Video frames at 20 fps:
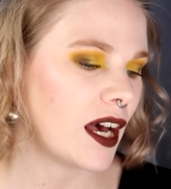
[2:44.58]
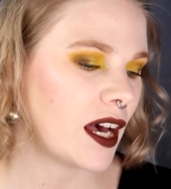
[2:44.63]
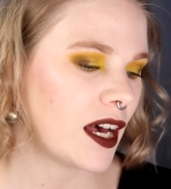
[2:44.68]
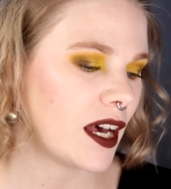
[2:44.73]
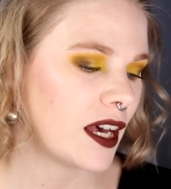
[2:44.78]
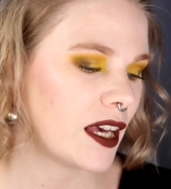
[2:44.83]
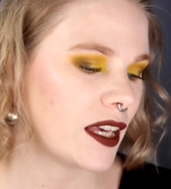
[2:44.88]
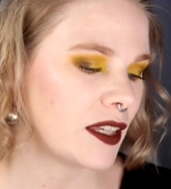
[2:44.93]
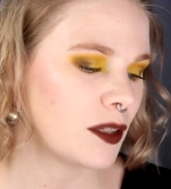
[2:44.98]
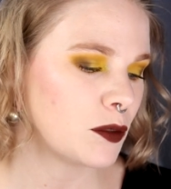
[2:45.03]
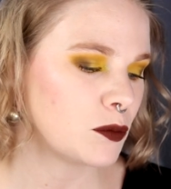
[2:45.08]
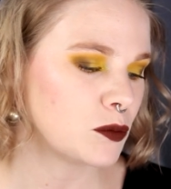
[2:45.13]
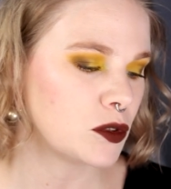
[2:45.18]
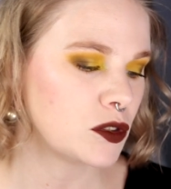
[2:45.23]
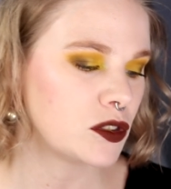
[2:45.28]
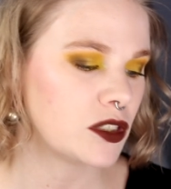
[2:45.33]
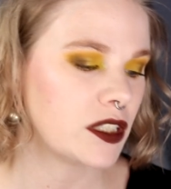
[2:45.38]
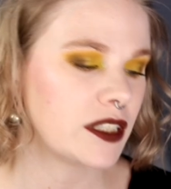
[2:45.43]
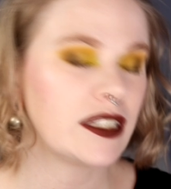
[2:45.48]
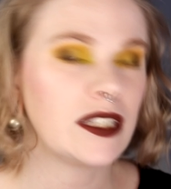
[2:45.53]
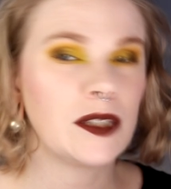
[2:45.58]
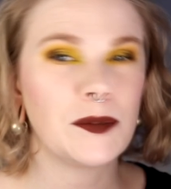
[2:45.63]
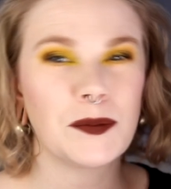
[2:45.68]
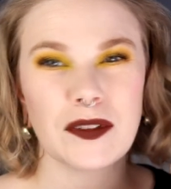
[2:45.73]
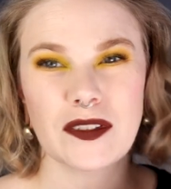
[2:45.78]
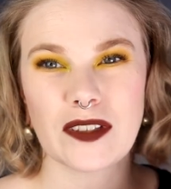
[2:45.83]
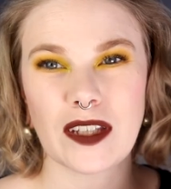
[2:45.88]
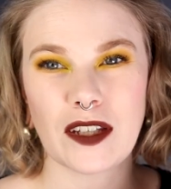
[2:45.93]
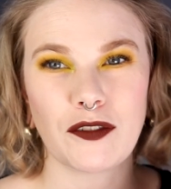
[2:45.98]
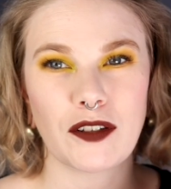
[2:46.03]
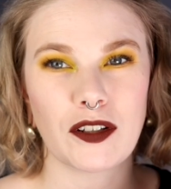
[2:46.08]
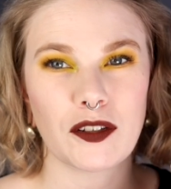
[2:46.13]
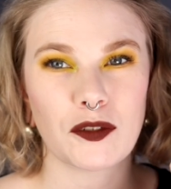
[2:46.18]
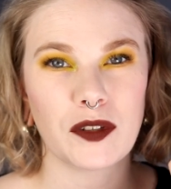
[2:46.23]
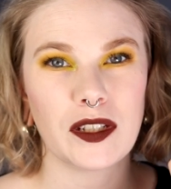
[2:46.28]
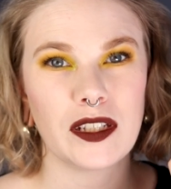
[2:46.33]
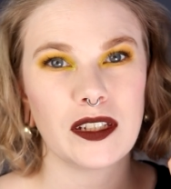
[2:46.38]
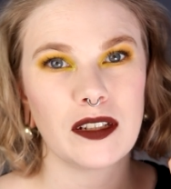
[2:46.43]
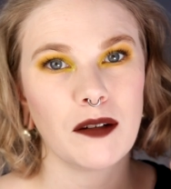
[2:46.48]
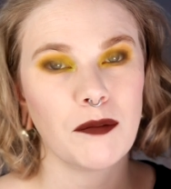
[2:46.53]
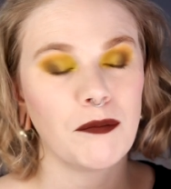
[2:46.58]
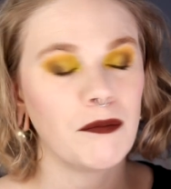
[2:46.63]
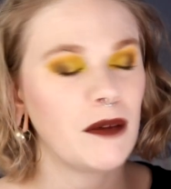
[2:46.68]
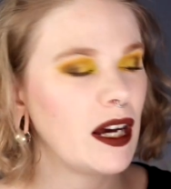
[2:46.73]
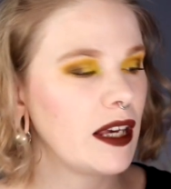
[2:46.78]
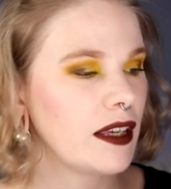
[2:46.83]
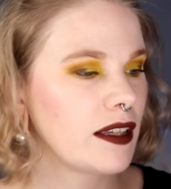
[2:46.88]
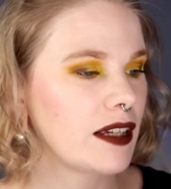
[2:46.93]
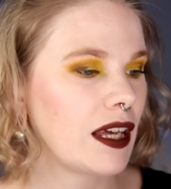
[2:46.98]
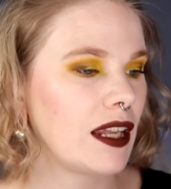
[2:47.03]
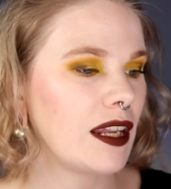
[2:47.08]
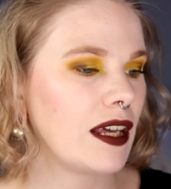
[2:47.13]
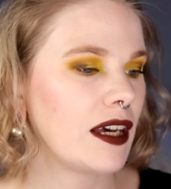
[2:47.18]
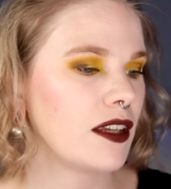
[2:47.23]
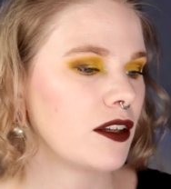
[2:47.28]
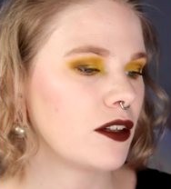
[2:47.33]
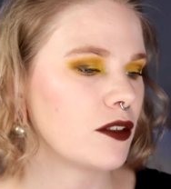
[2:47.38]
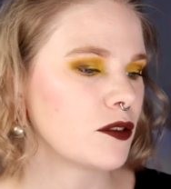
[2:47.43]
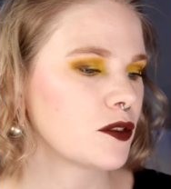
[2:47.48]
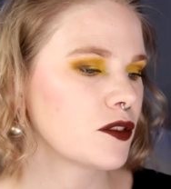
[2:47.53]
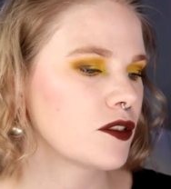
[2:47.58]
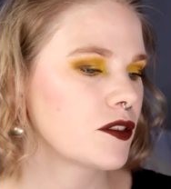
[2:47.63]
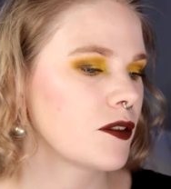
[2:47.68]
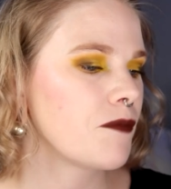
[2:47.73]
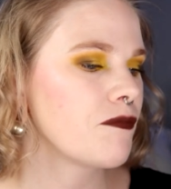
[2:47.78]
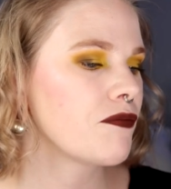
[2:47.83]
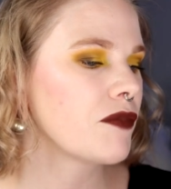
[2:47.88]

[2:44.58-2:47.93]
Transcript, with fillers: I would keep the Sci-Fi Green by Kaleidos.